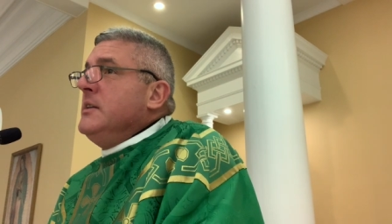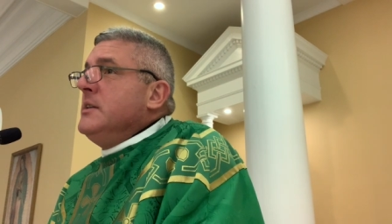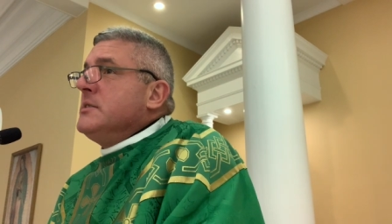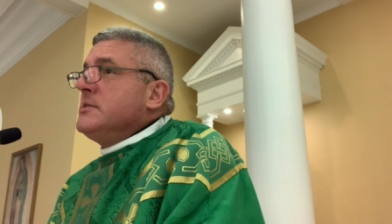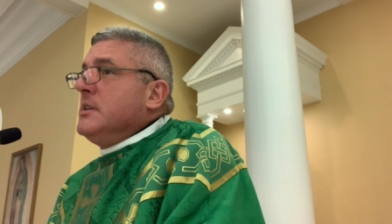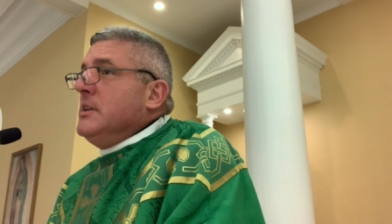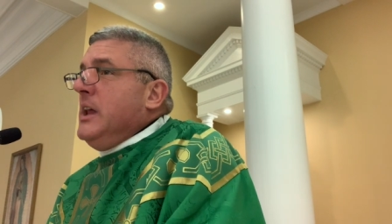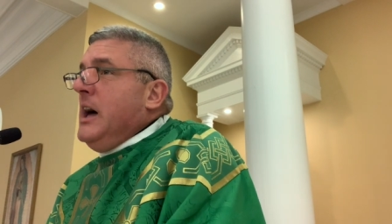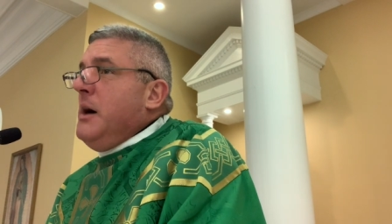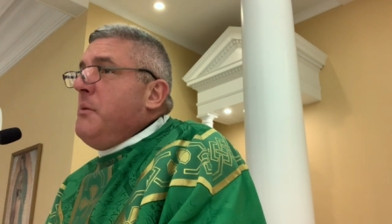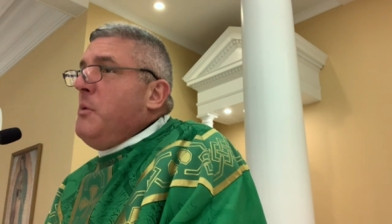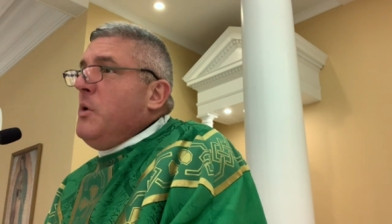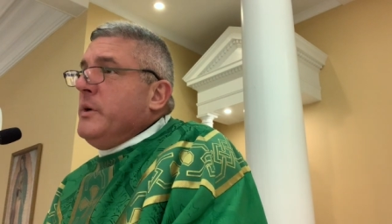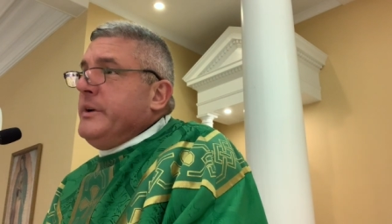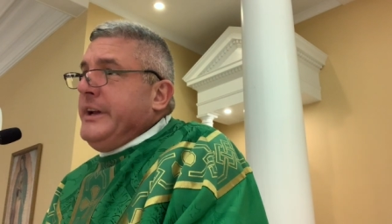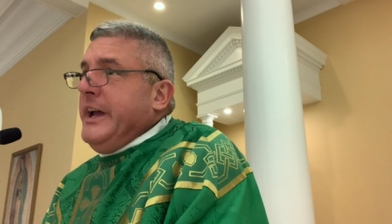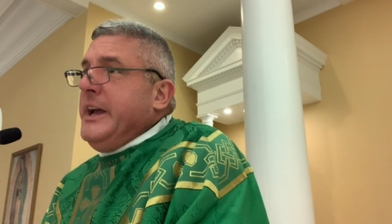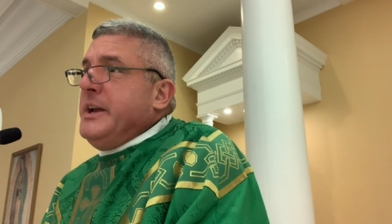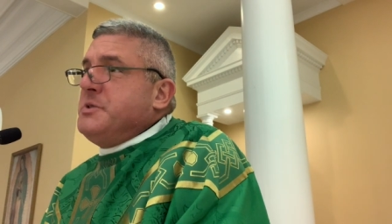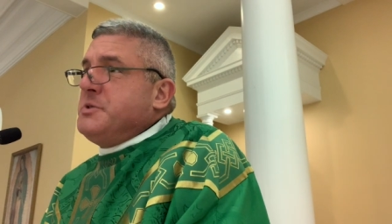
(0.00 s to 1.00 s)
there's a lot more
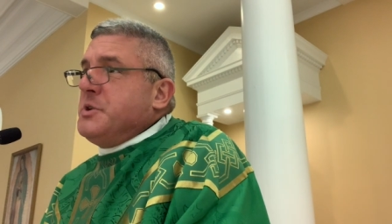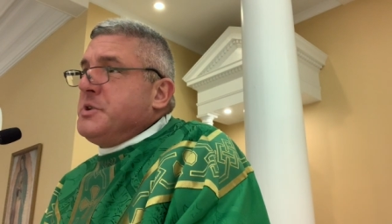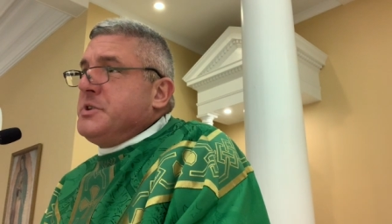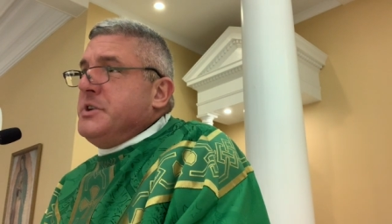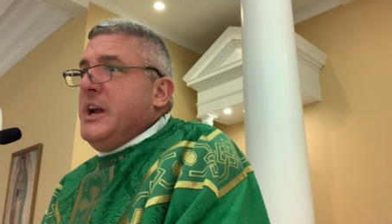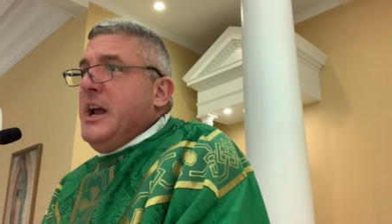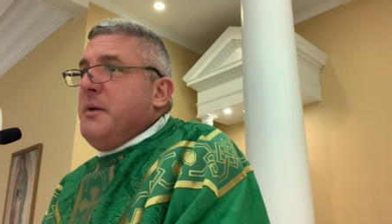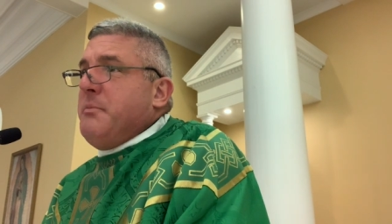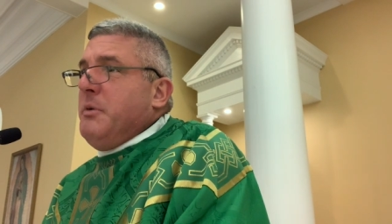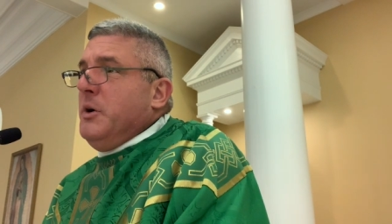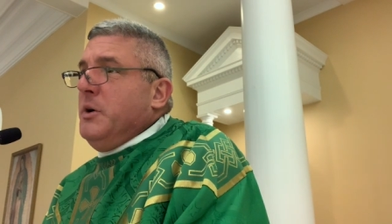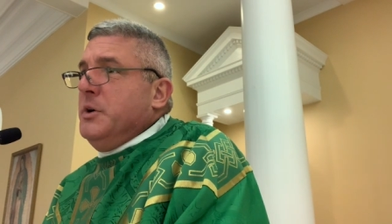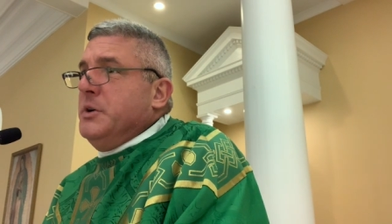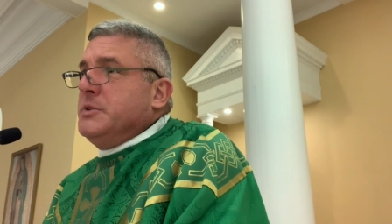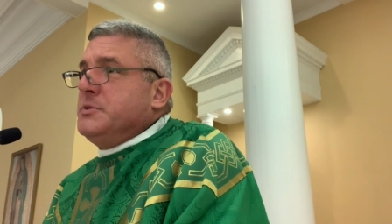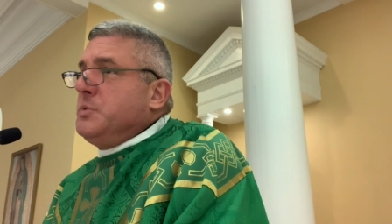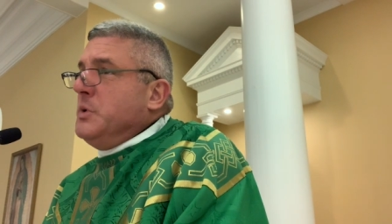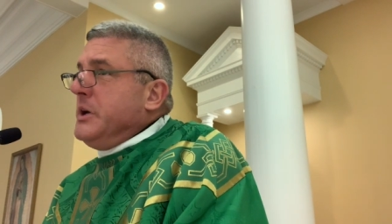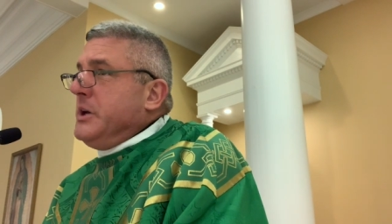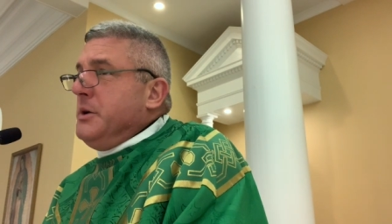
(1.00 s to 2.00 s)
dangerous
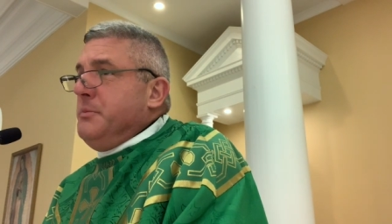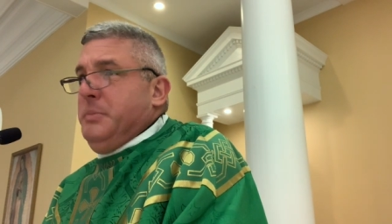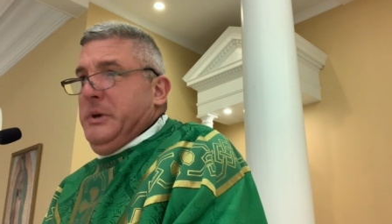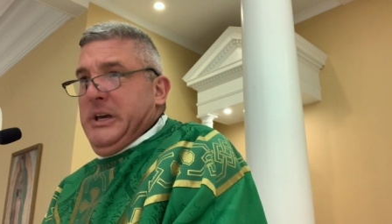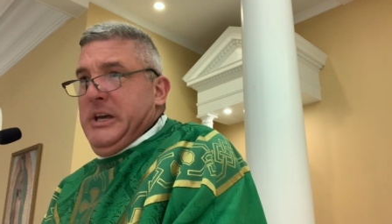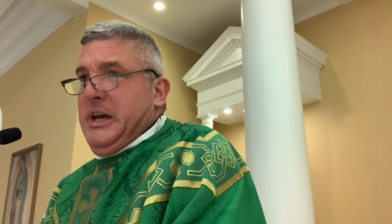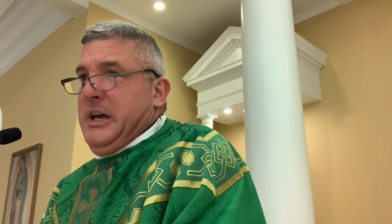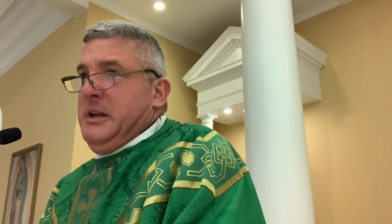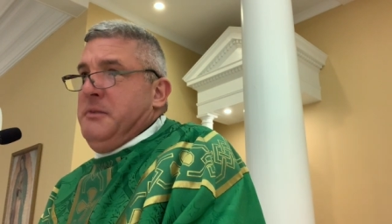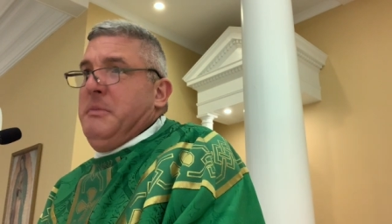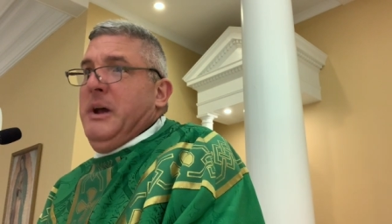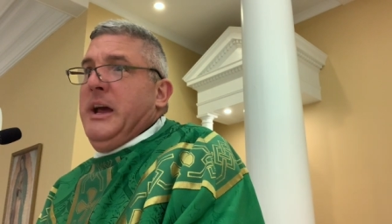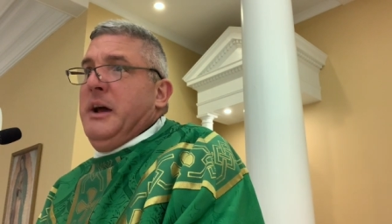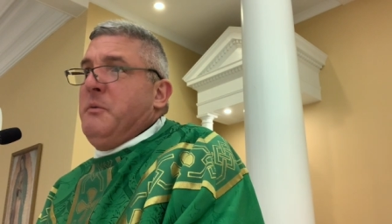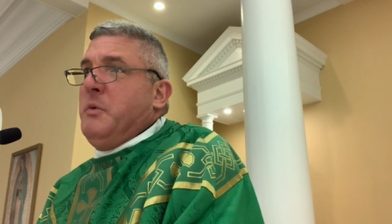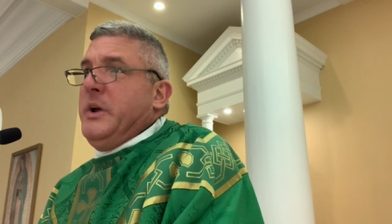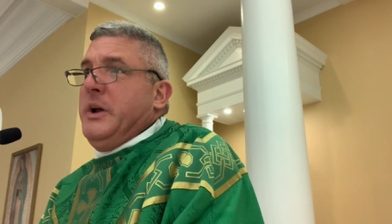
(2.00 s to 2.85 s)
neighborhoods we could be in, man.